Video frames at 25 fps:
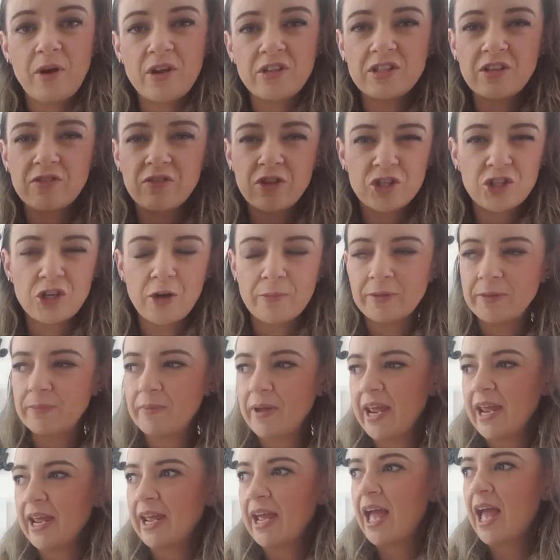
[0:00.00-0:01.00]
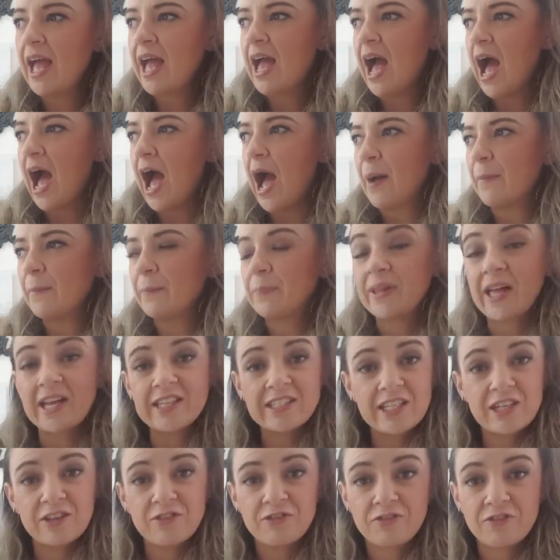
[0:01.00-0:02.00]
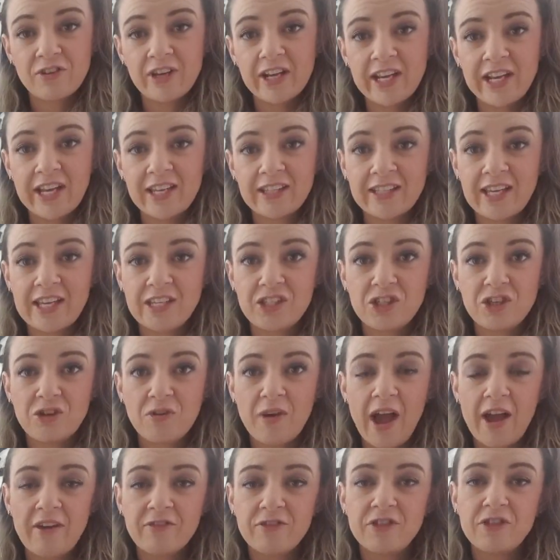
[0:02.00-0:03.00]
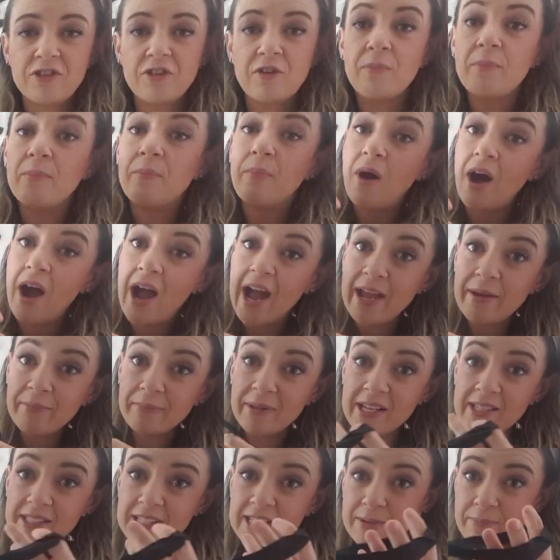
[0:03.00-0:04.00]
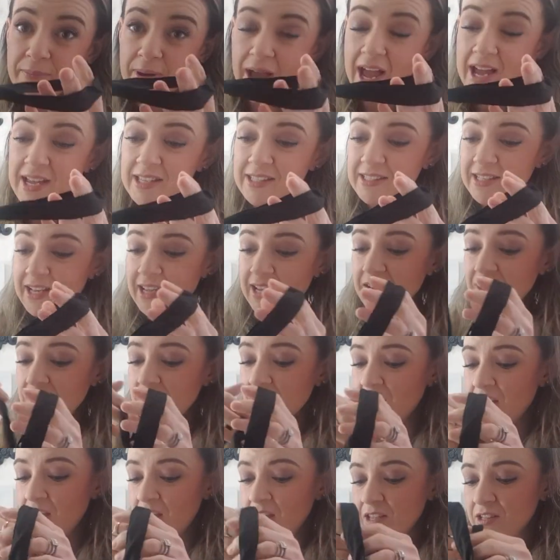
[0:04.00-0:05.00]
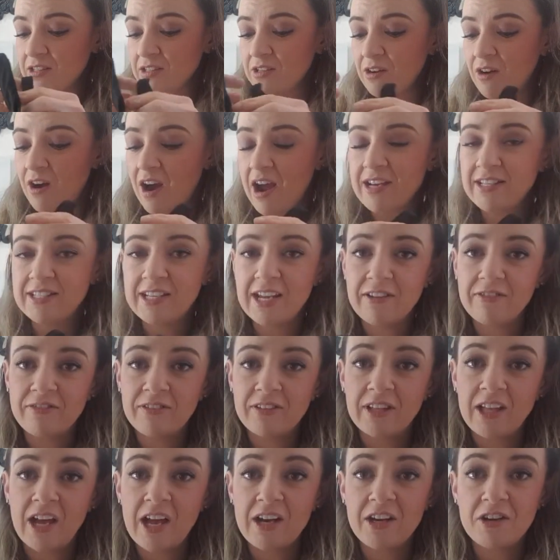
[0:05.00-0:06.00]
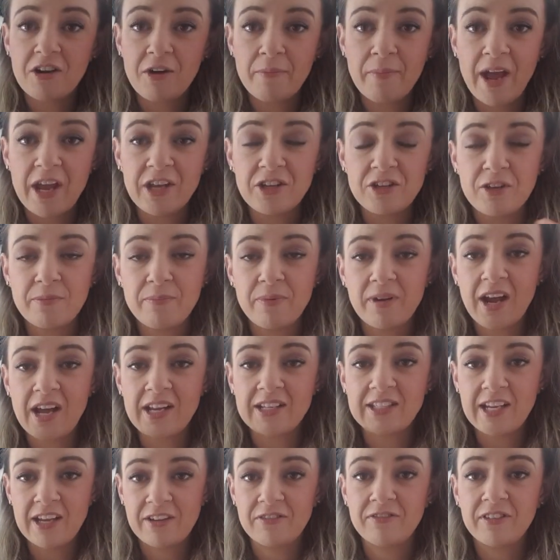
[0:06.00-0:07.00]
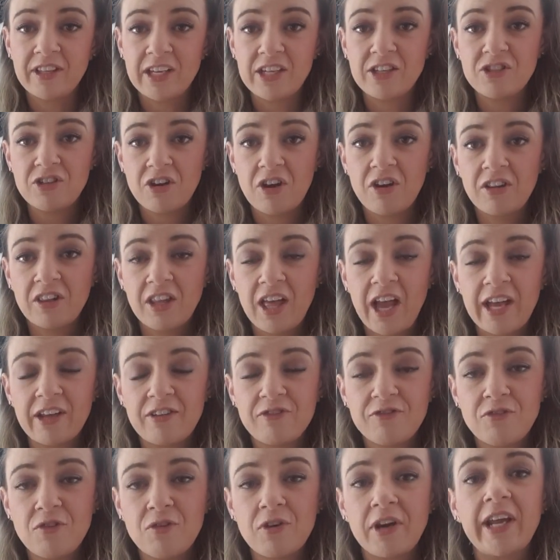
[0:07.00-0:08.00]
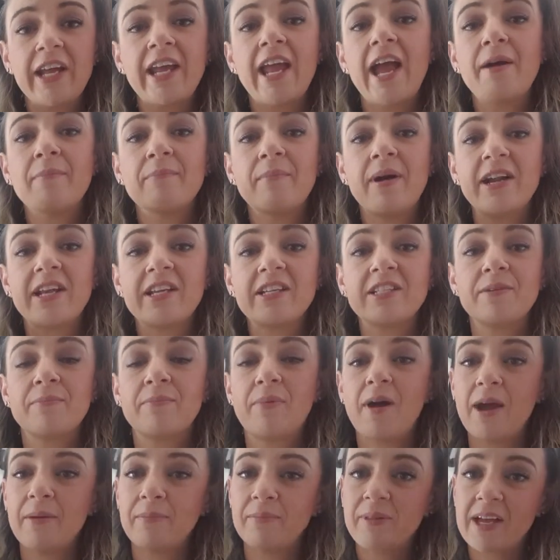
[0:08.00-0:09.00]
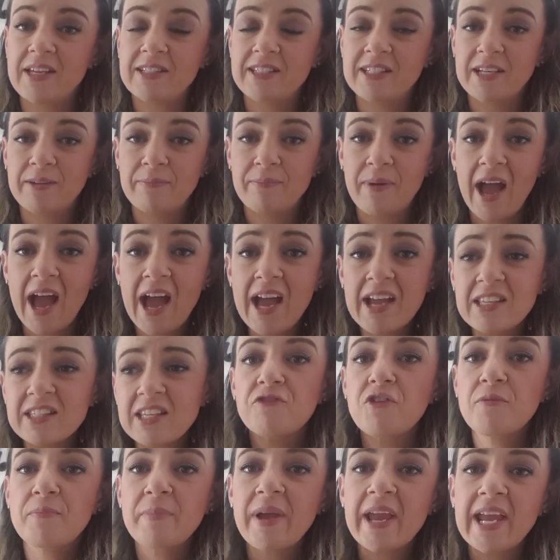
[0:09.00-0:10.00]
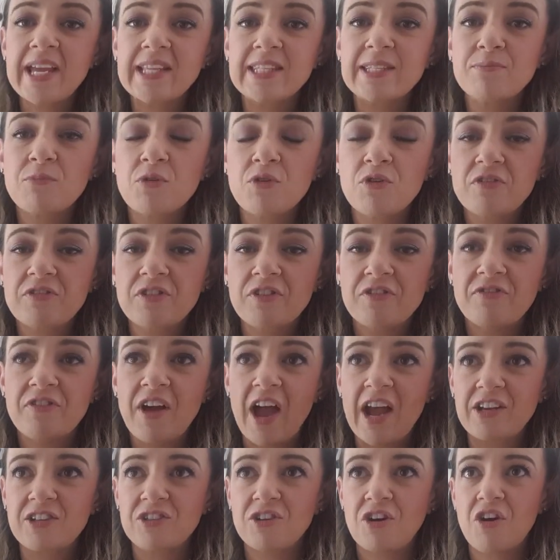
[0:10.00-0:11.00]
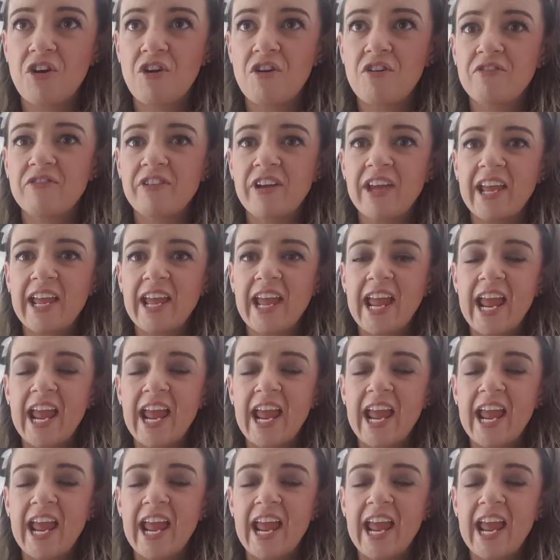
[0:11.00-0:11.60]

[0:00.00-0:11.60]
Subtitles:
most of the shops being plastic free unless you have to buy plastic bags now. So I don't know about you, but I definitely don't like forking out money to buy plastic bags. For me, it's more of the fact of